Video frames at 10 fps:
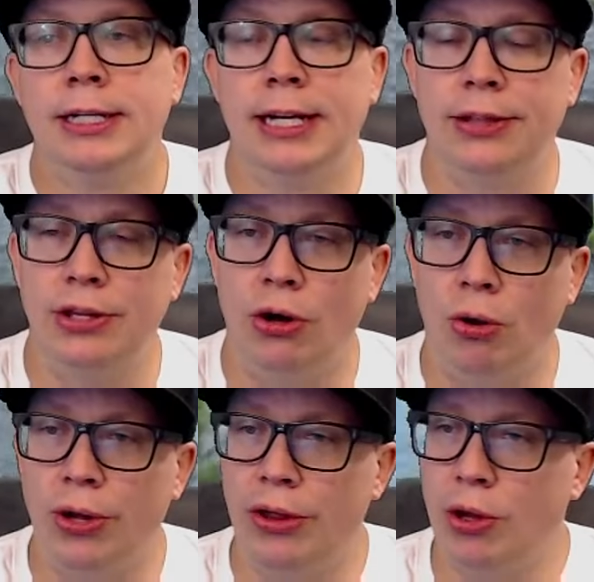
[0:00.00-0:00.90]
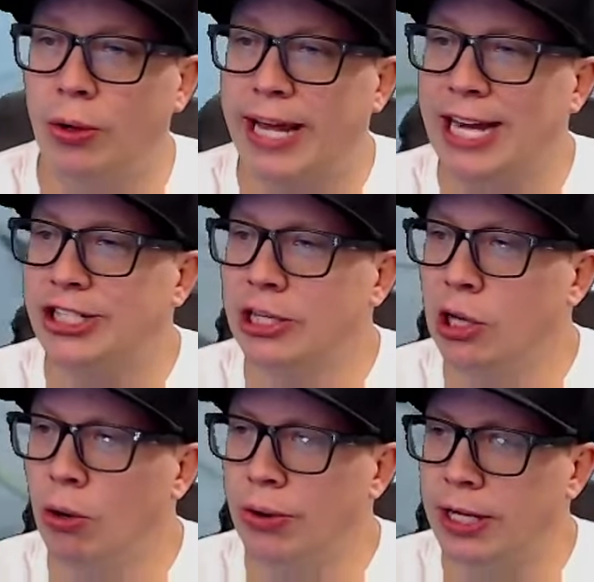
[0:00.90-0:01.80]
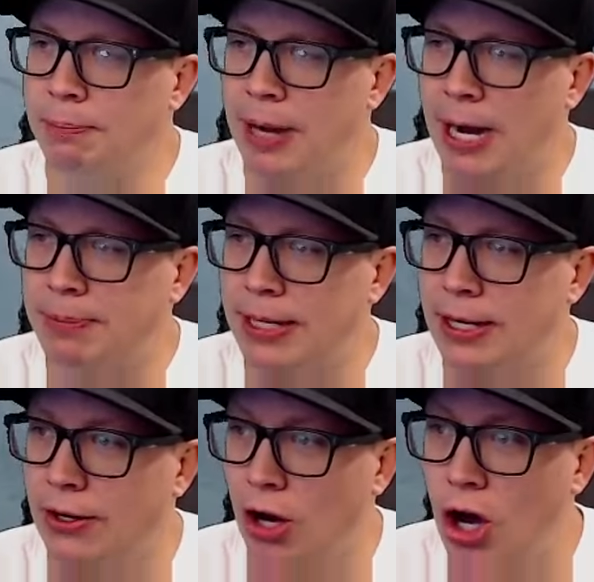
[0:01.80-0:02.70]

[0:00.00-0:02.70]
Did it the old catch it lower than you popped it.